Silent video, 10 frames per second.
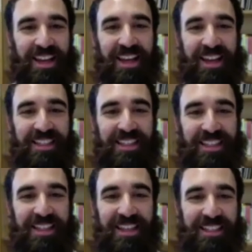is
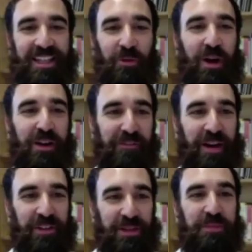it a
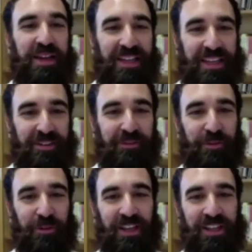well-founded belief,
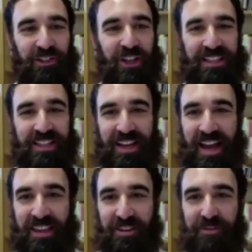or is just a
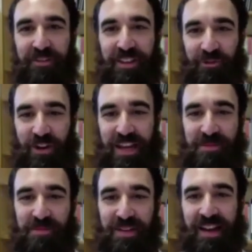naive
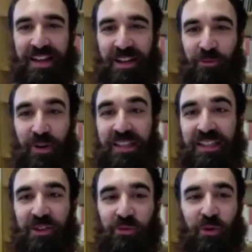dream? And what is
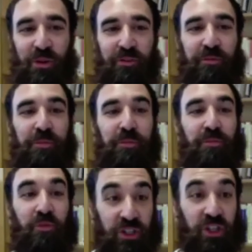the role of
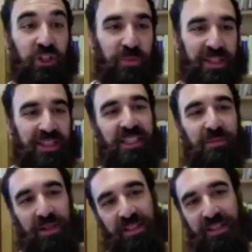research
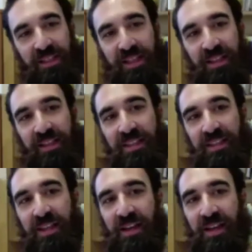participants in this